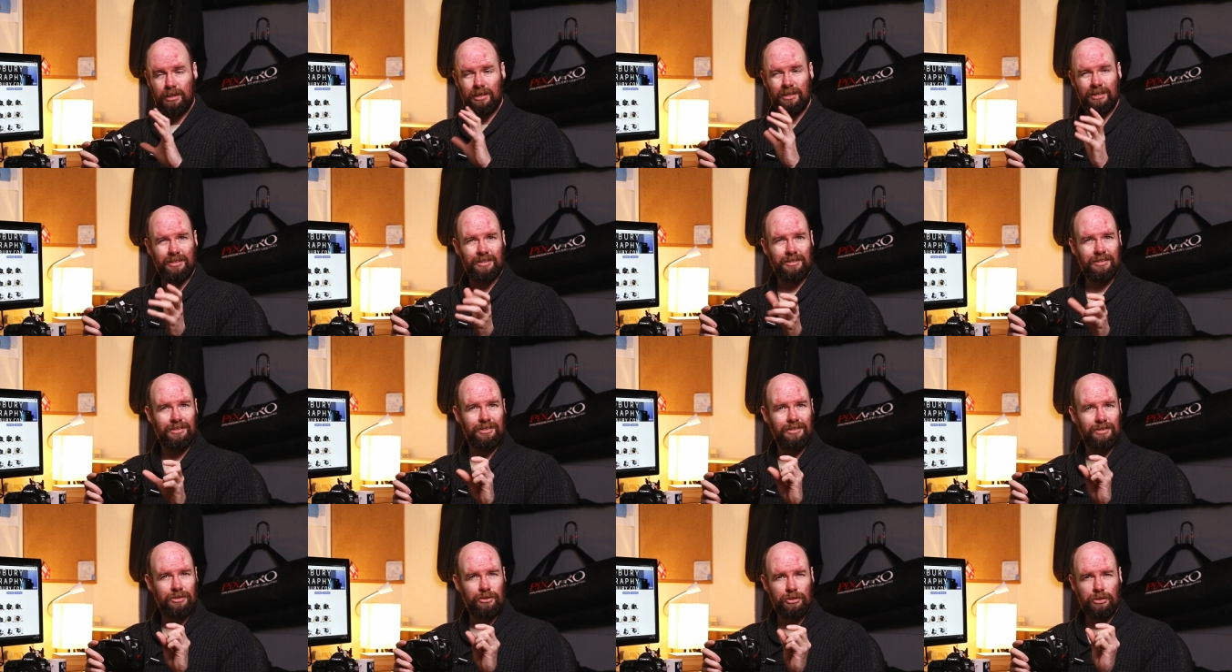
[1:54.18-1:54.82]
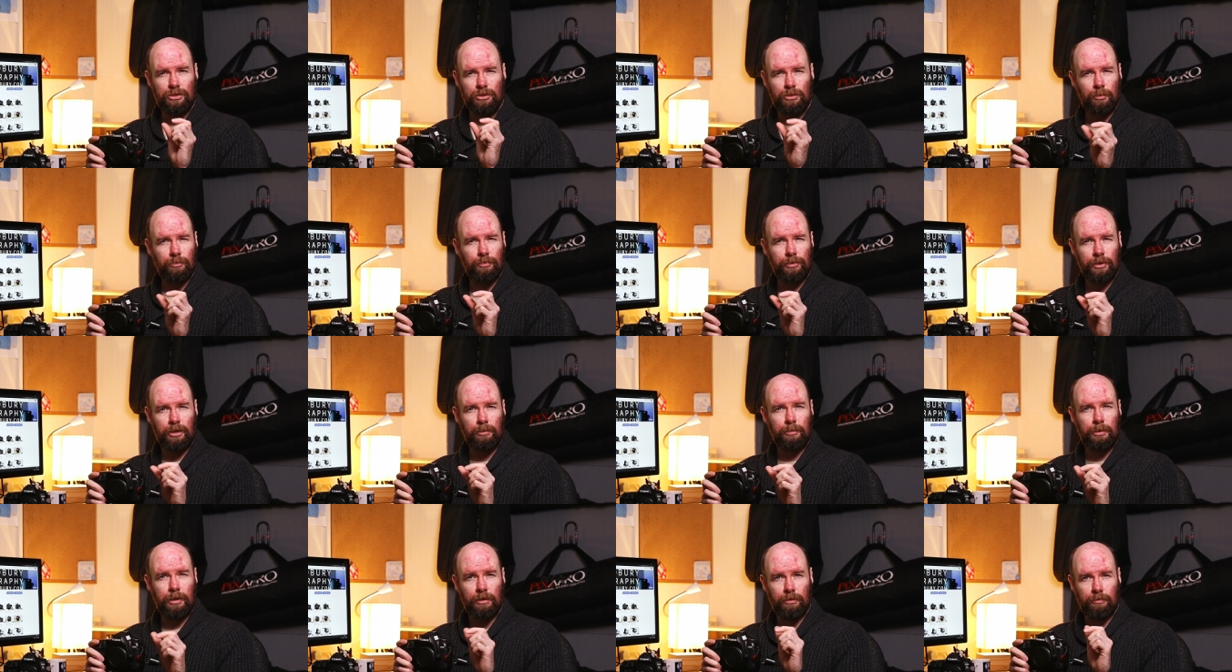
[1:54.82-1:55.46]
it's
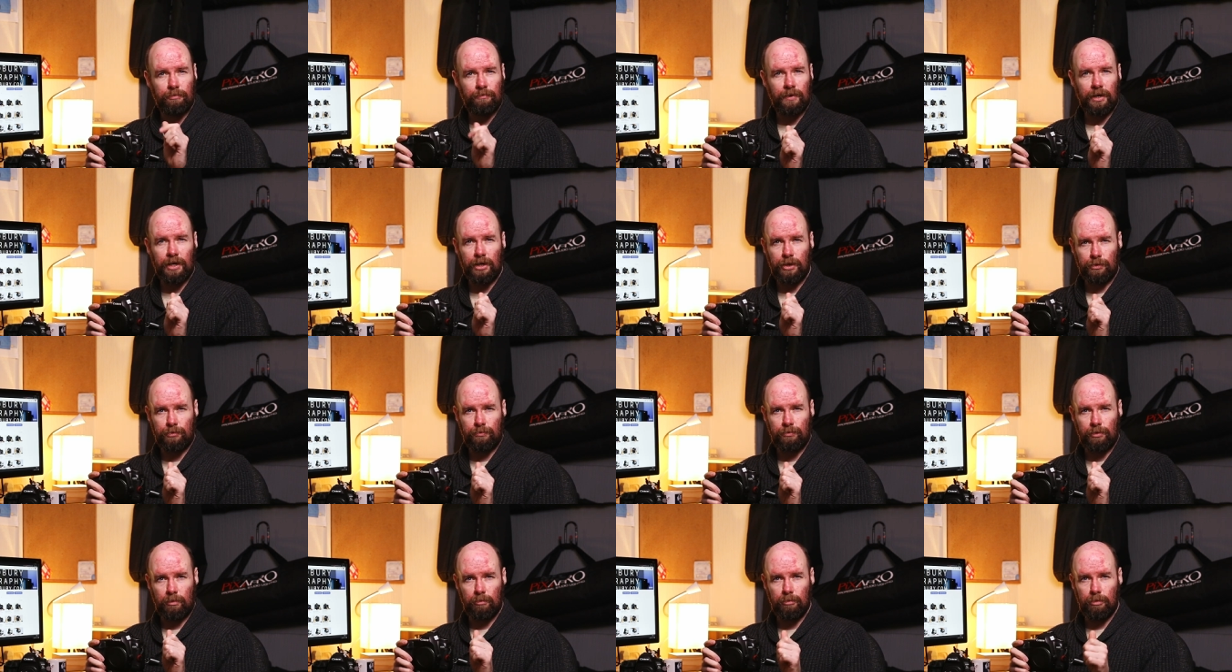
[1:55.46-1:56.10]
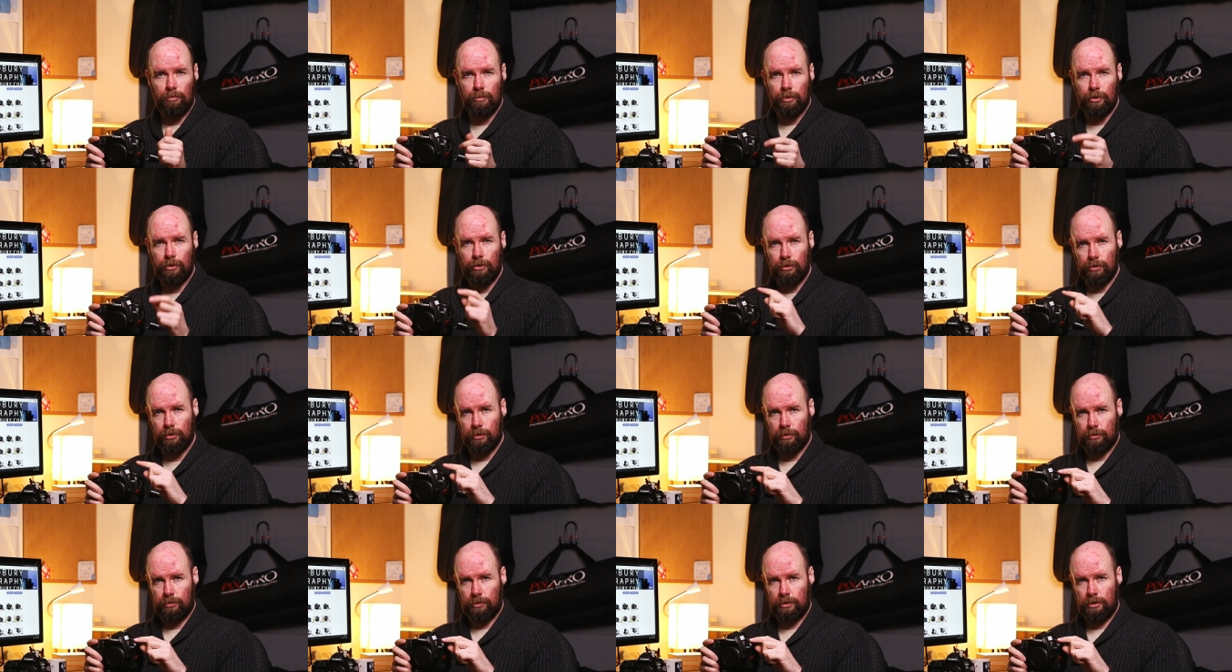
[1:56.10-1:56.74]
something about the files from them that the
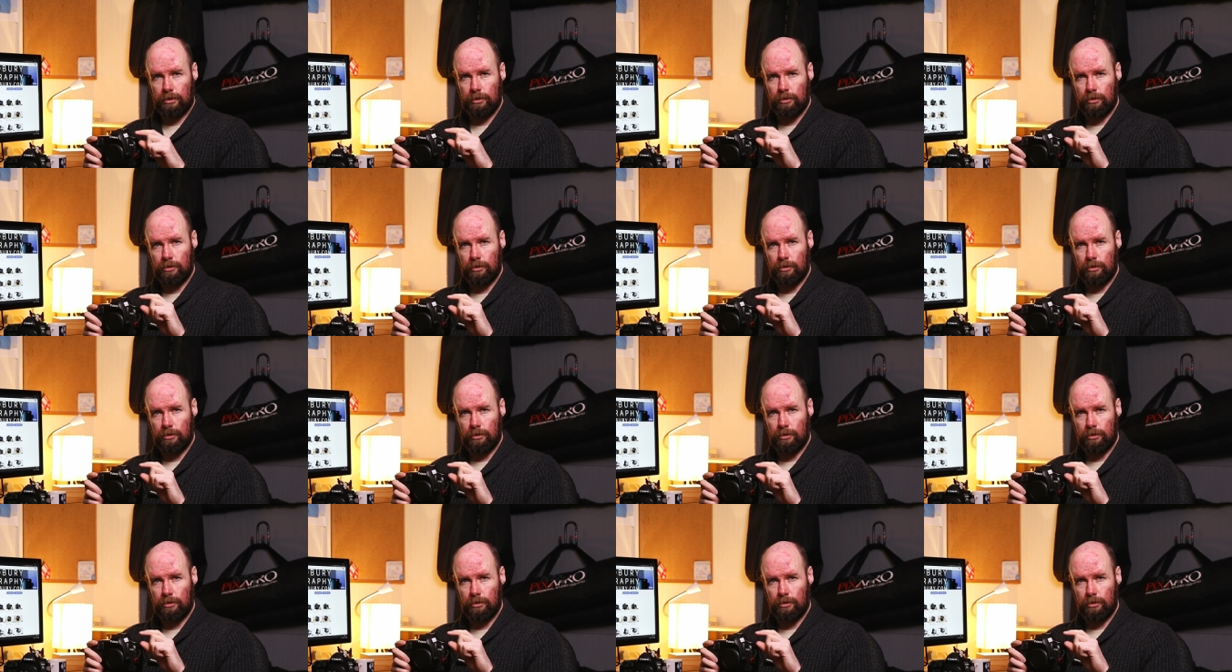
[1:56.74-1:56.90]
others,